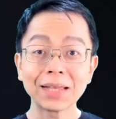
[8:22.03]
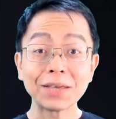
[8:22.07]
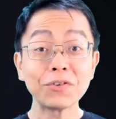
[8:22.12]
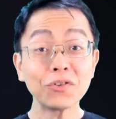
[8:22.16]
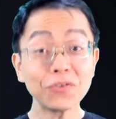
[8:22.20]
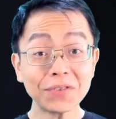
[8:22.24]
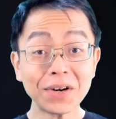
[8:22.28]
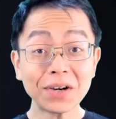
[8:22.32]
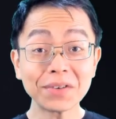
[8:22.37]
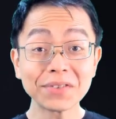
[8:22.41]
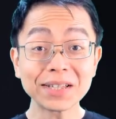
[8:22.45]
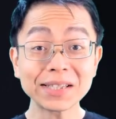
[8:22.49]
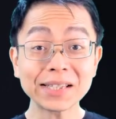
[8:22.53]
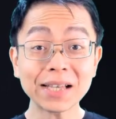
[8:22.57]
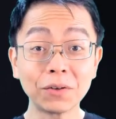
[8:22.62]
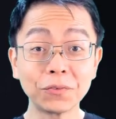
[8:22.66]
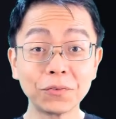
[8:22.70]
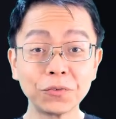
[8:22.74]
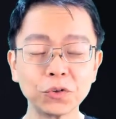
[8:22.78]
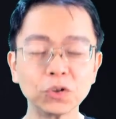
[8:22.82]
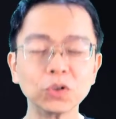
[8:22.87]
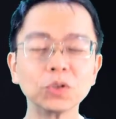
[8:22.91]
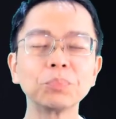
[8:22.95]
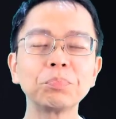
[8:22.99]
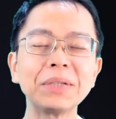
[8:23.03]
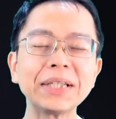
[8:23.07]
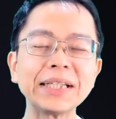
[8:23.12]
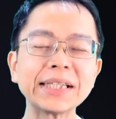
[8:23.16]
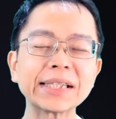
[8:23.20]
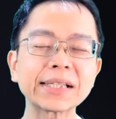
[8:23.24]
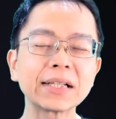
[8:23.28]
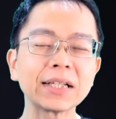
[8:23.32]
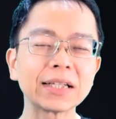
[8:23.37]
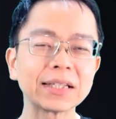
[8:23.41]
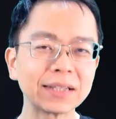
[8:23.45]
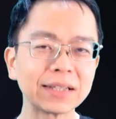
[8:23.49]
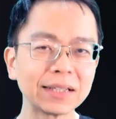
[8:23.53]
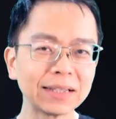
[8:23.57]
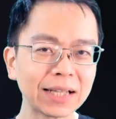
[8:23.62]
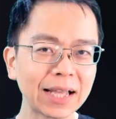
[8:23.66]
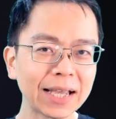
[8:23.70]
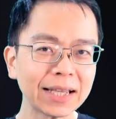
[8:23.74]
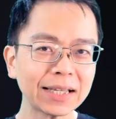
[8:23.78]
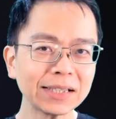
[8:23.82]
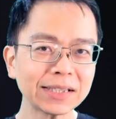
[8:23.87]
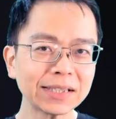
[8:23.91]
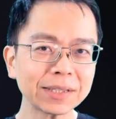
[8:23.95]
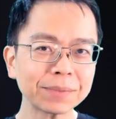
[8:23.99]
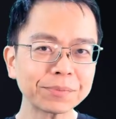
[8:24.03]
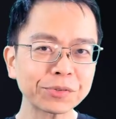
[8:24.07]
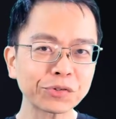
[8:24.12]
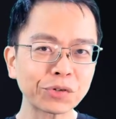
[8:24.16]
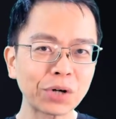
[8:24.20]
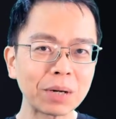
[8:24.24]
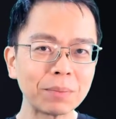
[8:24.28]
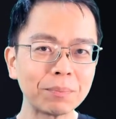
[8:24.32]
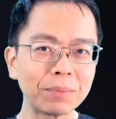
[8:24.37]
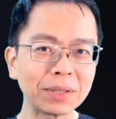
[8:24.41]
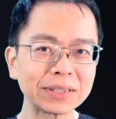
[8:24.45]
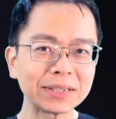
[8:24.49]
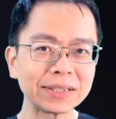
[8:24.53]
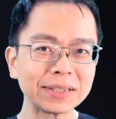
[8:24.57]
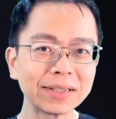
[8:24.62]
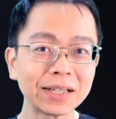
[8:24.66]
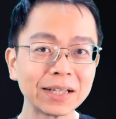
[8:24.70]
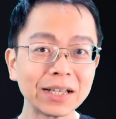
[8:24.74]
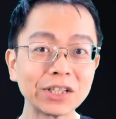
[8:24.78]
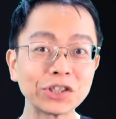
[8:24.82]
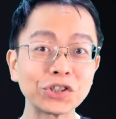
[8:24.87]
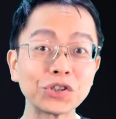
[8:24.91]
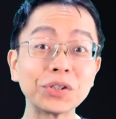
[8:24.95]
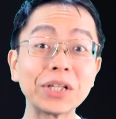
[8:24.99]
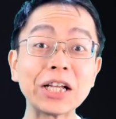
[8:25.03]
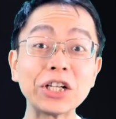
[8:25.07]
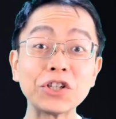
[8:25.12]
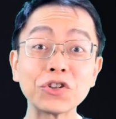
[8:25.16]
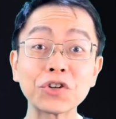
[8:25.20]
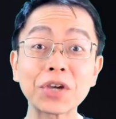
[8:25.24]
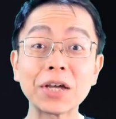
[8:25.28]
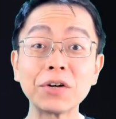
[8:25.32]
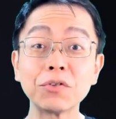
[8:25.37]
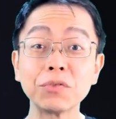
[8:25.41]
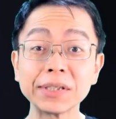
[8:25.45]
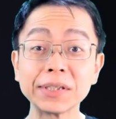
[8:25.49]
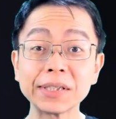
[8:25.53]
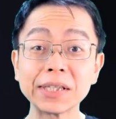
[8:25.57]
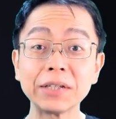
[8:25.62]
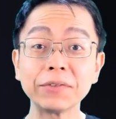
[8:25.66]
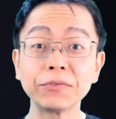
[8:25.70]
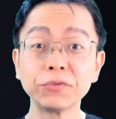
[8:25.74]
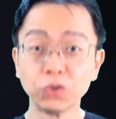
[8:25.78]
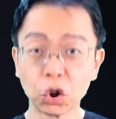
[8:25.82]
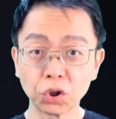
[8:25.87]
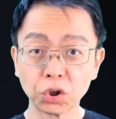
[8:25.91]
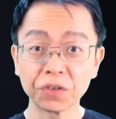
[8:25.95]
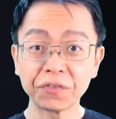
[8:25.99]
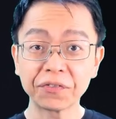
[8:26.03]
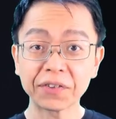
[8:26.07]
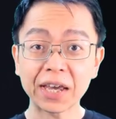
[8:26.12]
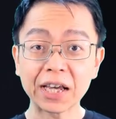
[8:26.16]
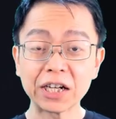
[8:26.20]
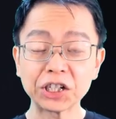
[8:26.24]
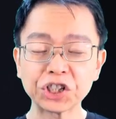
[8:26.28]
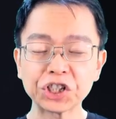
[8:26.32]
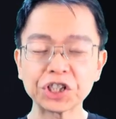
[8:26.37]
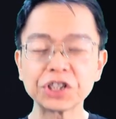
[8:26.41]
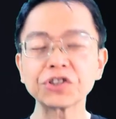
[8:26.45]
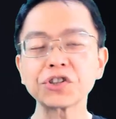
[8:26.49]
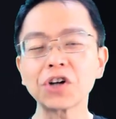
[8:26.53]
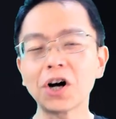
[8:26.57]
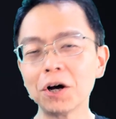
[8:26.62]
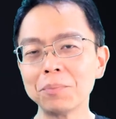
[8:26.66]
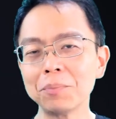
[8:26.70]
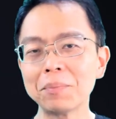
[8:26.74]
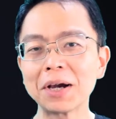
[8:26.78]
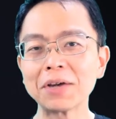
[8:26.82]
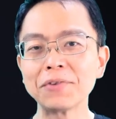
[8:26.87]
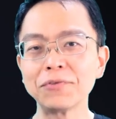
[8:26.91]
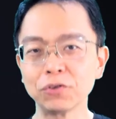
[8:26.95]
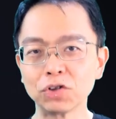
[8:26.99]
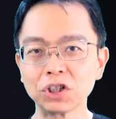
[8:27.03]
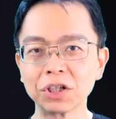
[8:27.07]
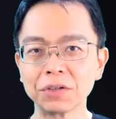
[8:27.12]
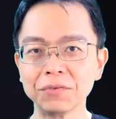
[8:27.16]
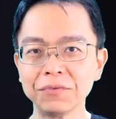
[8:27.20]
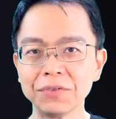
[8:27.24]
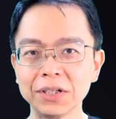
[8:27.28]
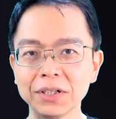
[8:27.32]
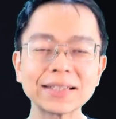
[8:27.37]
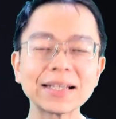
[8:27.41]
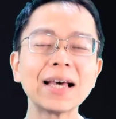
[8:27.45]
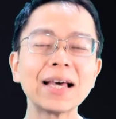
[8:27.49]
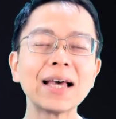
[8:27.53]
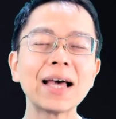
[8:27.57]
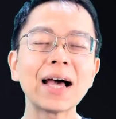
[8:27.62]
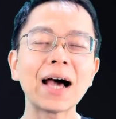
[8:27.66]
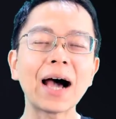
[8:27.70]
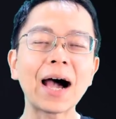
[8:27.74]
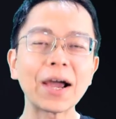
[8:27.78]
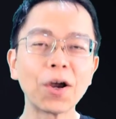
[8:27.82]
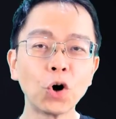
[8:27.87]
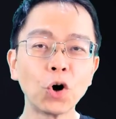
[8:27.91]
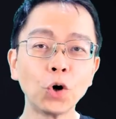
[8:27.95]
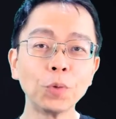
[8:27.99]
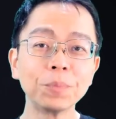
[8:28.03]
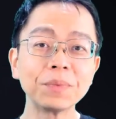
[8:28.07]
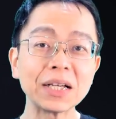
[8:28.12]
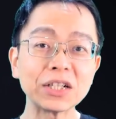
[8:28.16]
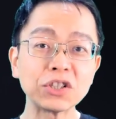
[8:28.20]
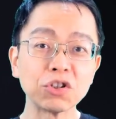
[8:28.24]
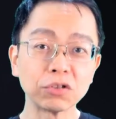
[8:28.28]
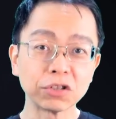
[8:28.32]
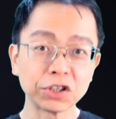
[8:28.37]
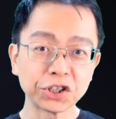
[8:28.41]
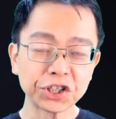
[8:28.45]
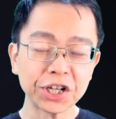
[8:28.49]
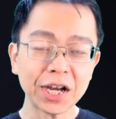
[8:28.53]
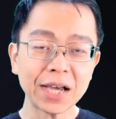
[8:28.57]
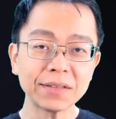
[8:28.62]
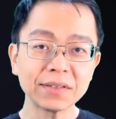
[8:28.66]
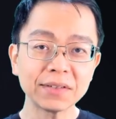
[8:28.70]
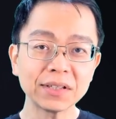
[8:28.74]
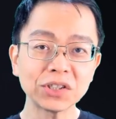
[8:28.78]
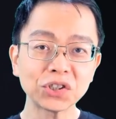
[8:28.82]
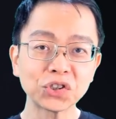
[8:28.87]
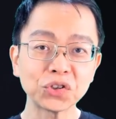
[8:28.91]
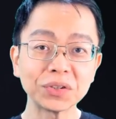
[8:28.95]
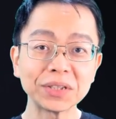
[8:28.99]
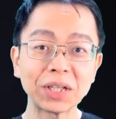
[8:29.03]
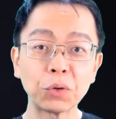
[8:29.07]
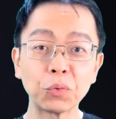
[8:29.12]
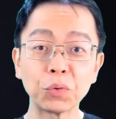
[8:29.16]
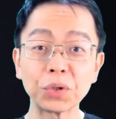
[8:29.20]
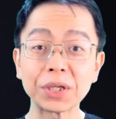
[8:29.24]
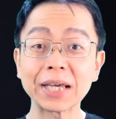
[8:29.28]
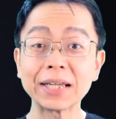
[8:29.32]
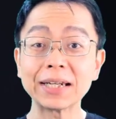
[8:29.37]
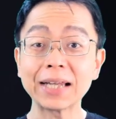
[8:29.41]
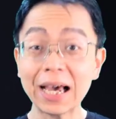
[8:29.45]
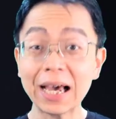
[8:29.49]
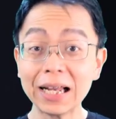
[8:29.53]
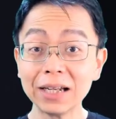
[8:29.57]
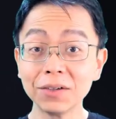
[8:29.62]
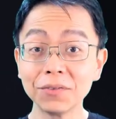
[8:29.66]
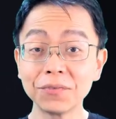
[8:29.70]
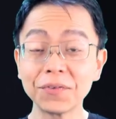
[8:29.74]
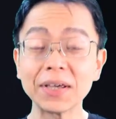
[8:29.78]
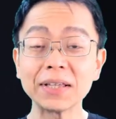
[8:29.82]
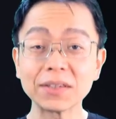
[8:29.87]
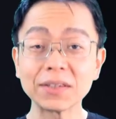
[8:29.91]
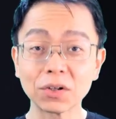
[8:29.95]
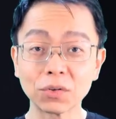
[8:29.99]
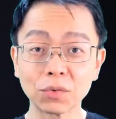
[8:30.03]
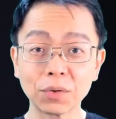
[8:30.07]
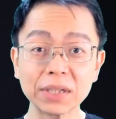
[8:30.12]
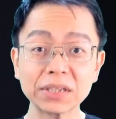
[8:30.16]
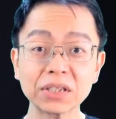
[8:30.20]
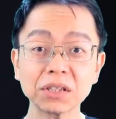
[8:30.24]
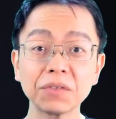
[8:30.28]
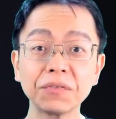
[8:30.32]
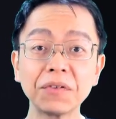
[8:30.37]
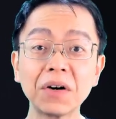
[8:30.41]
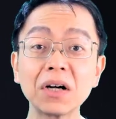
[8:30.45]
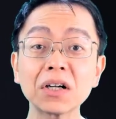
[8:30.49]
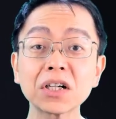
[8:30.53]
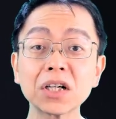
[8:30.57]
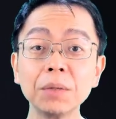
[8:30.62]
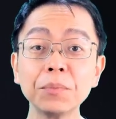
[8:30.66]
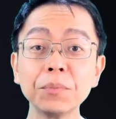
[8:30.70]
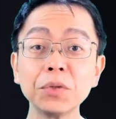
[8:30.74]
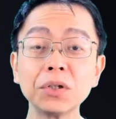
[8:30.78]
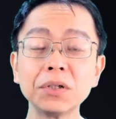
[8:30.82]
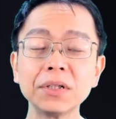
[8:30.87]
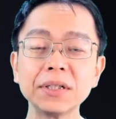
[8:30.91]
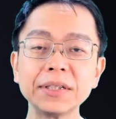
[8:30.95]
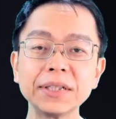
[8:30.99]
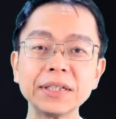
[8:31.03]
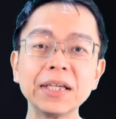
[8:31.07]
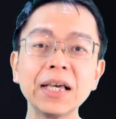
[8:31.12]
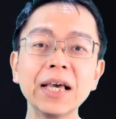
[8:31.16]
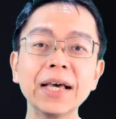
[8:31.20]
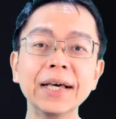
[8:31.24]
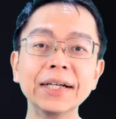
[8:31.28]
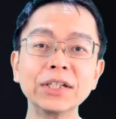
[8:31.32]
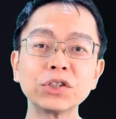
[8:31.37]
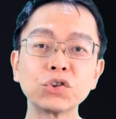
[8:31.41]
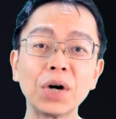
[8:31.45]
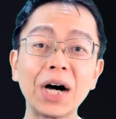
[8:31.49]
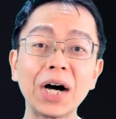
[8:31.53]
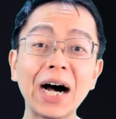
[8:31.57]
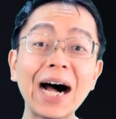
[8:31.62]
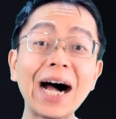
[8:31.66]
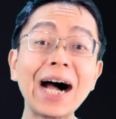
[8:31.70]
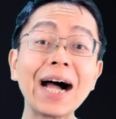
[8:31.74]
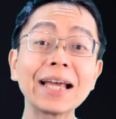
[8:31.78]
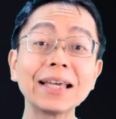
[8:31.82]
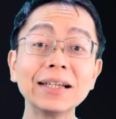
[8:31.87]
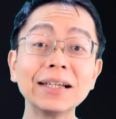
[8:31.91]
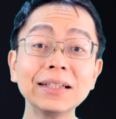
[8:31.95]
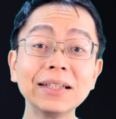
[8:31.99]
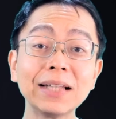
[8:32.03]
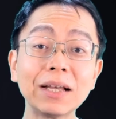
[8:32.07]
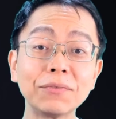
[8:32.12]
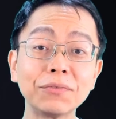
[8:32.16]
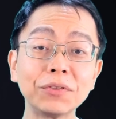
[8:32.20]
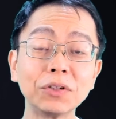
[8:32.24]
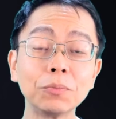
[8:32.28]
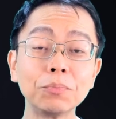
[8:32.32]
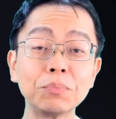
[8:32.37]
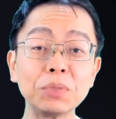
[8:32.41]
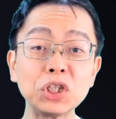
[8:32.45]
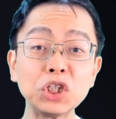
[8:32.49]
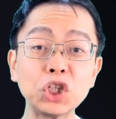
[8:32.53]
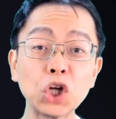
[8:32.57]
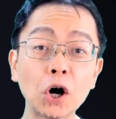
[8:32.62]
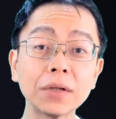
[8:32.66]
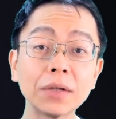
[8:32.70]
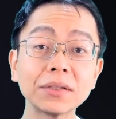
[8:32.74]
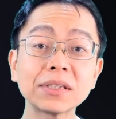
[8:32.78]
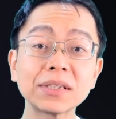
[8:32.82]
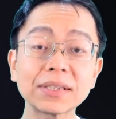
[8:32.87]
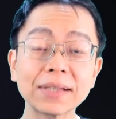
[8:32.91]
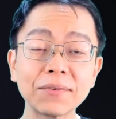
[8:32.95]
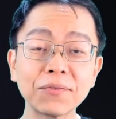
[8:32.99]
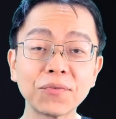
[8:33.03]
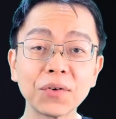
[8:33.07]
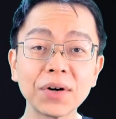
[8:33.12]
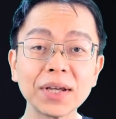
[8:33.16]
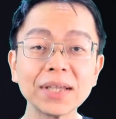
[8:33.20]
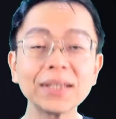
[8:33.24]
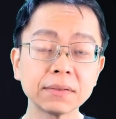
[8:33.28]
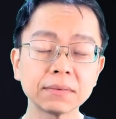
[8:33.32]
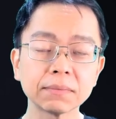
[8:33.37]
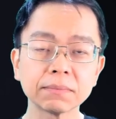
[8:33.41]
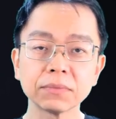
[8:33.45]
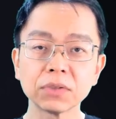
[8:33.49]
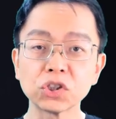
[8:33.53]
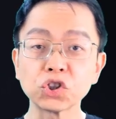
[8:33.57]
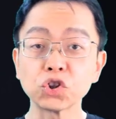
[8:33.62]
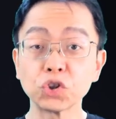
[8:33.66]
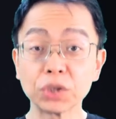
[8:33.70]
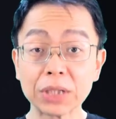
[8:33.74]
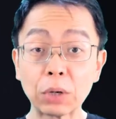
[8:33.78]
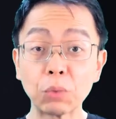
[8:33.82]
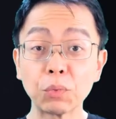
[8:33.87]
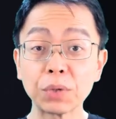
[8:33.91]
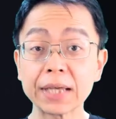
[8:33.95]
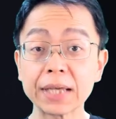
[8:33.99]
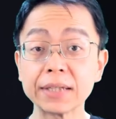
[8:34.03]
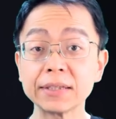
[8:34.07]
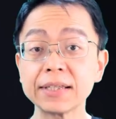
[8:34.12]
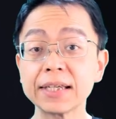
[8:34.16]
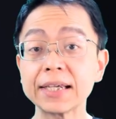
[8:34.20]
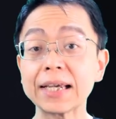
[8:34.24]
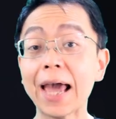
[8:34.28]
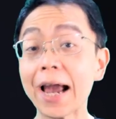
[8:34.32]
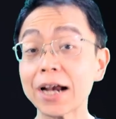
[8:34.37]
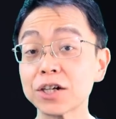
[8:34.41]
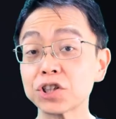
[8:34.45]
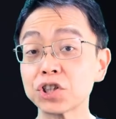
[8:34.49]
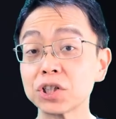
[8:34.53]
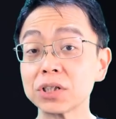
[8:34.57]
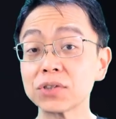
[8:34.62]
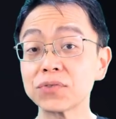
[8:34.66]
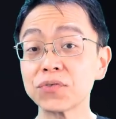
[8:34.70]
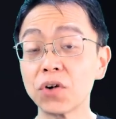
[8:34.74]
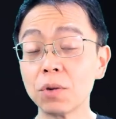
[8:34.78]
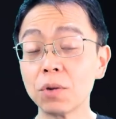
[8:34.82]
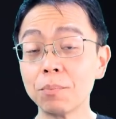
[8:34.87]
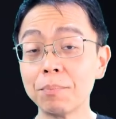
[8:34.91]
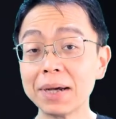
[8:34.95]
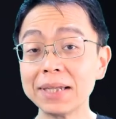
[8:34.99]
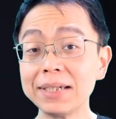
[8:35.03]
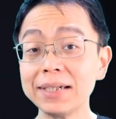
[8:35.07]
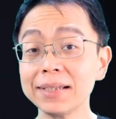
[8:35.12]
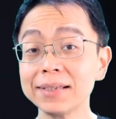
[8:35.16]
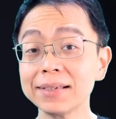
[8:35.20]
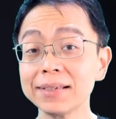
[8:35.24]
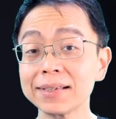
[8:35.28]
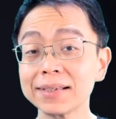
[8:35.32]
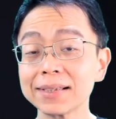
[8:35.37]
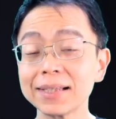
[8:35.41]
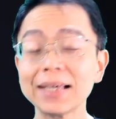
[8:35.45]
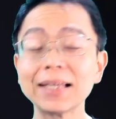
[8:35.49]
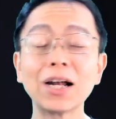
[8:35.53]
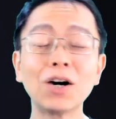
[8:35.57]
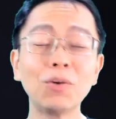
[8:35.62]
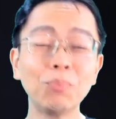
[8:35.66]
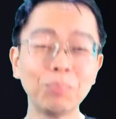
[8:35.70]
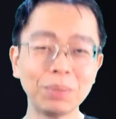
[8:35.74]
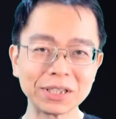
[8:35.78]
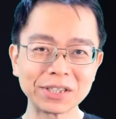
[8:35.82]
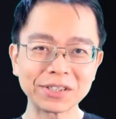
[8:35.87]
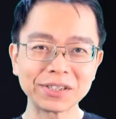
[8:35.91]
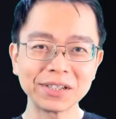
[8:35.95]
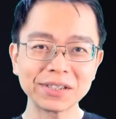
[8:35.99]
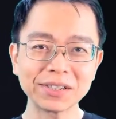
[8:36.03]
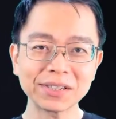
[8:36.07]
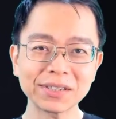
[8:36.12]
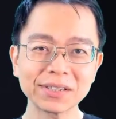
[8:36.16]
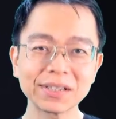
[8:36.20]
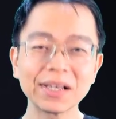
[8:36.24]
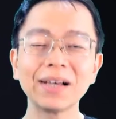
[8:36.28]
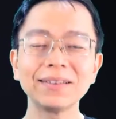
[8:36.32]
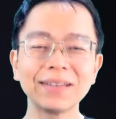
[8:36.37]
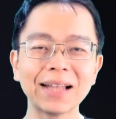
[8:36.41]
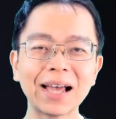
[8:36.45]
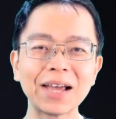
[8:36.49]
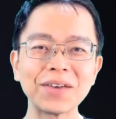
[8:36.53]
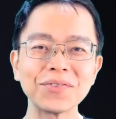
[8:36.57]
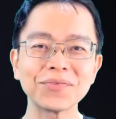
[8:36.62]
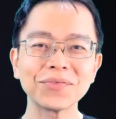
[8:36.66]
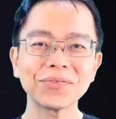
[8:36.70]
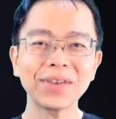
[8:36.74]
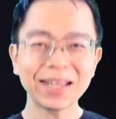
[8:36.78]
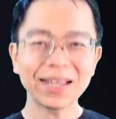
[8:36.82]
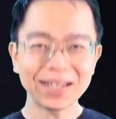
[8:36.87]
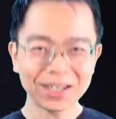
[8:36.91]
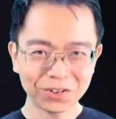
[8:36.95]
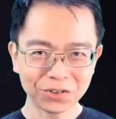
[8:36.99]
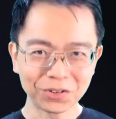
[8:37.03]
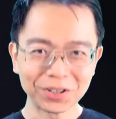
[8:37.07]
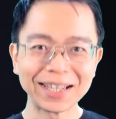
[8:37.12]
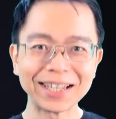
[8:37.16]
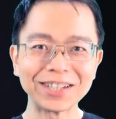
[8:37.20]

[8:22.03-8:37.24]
If you found this helpful, please click the like and subscribe button so that you can receive notifications on my future videos. I hope that you share this so that we can elevate the rest of our community to a higher level beyond suffering so that we can take actions for abundance in our business, life and our